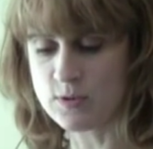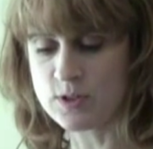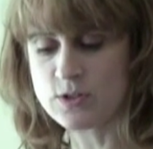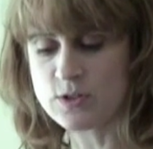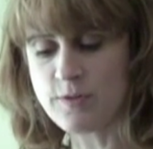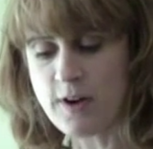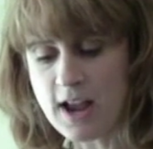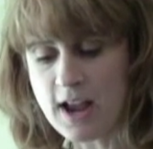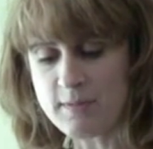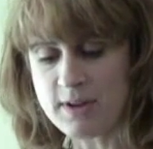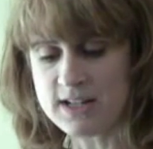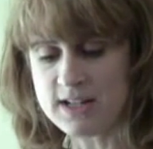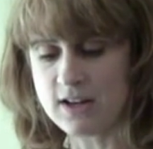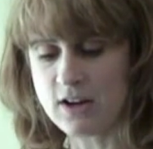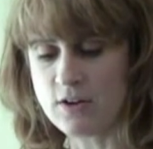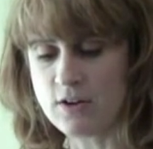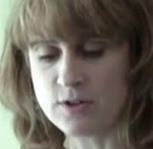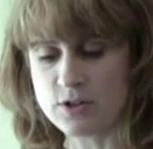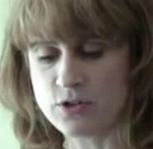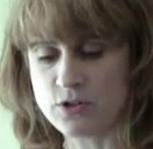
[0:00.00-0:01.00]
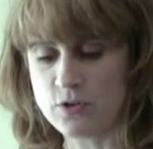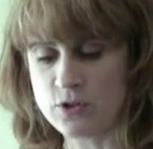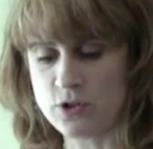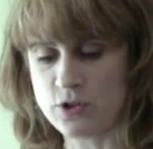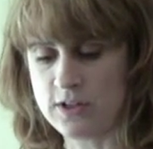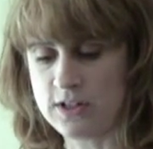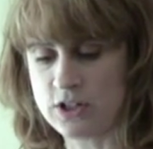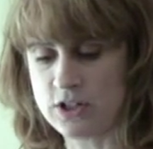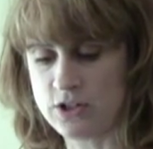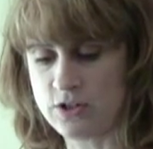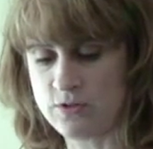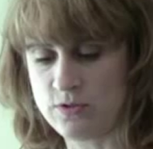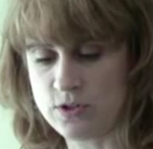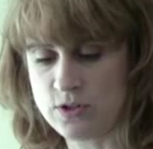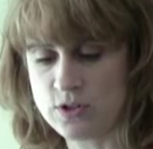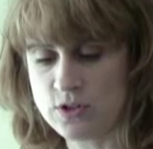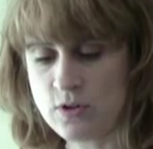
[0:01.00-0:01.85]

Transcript: was fragmenting over social issues,